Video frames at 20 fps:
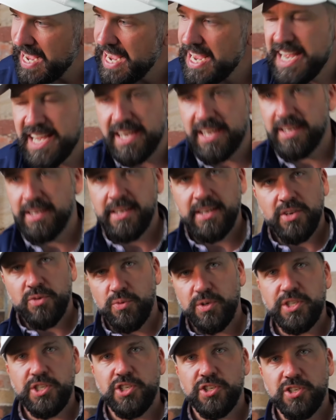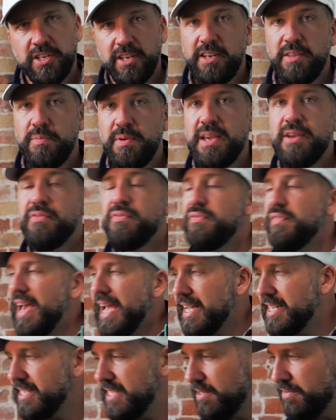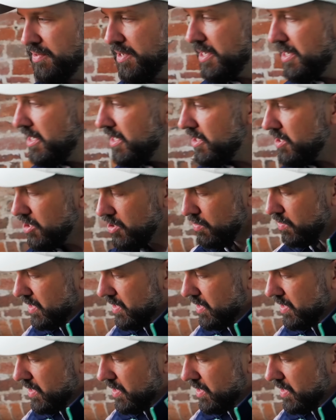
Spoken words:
here, which is going to be effective. You